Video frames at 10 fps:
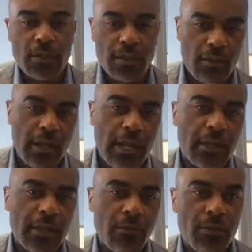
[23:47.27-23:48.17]
so a lot
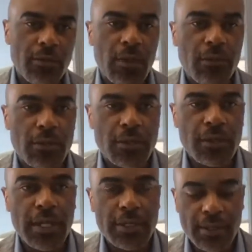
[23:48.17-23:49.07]
that we were
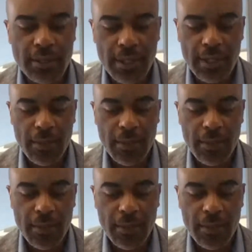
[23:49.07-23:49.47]
discussing,